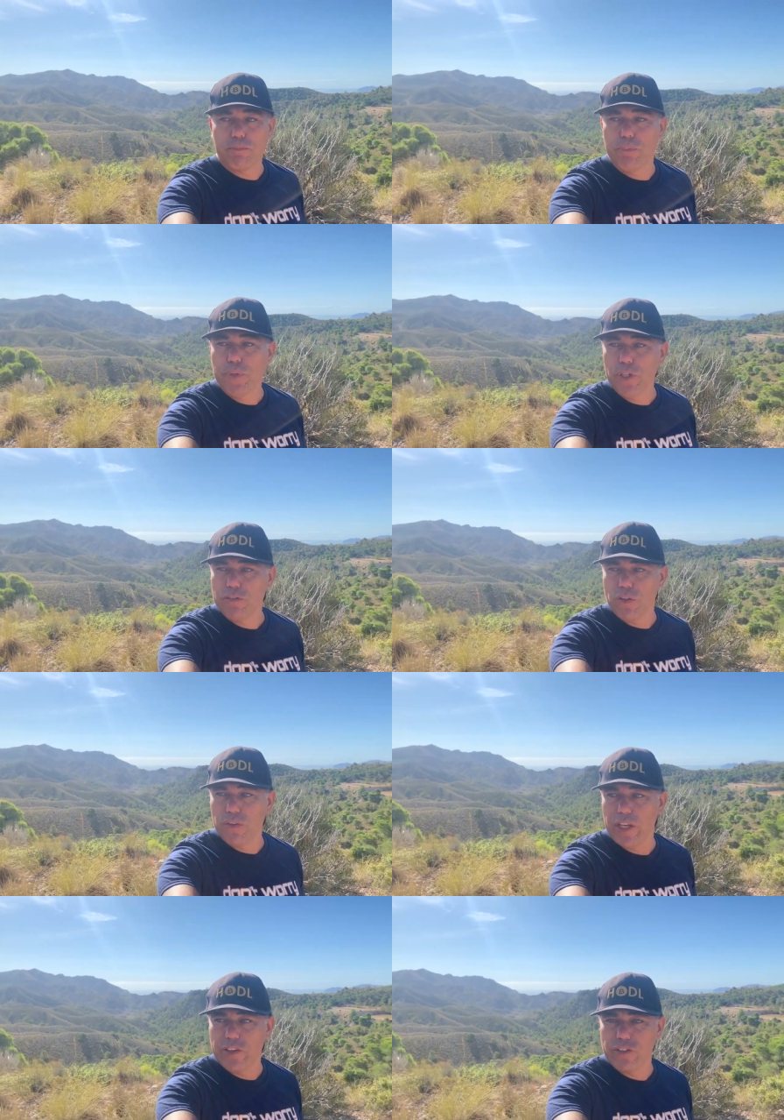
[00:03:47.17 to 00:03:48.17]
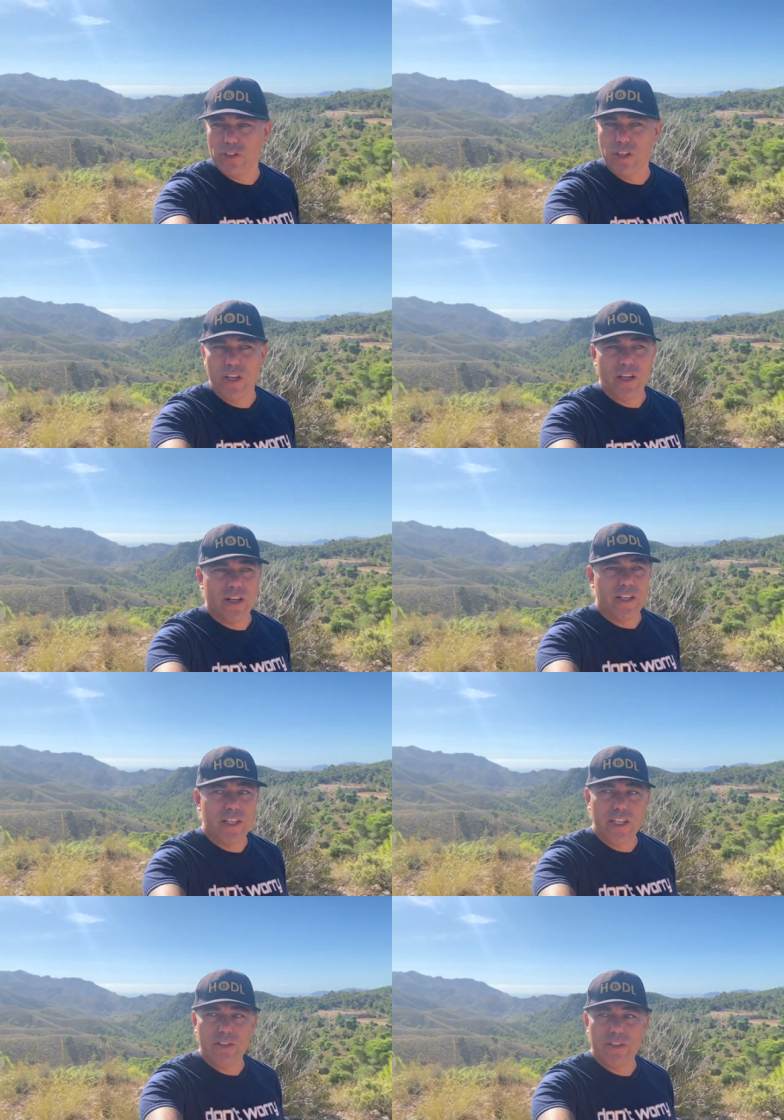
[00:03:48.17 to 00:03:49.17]
beautiful nature
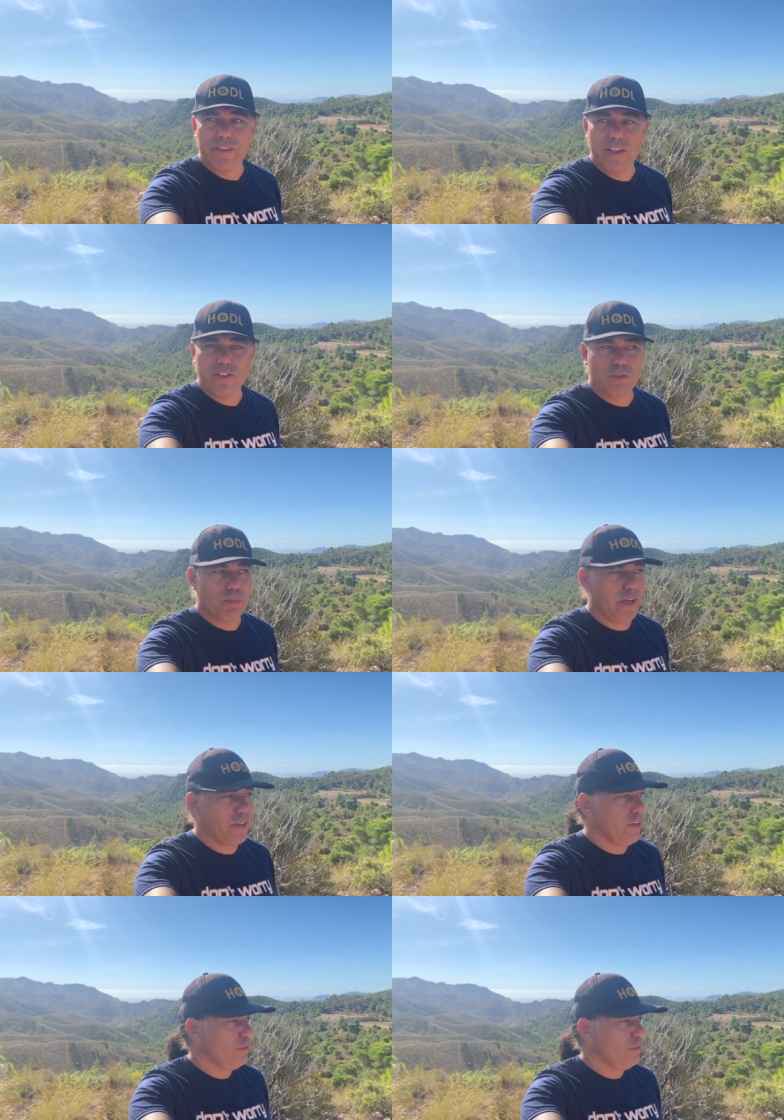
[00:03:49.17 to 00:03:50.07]
here in this part of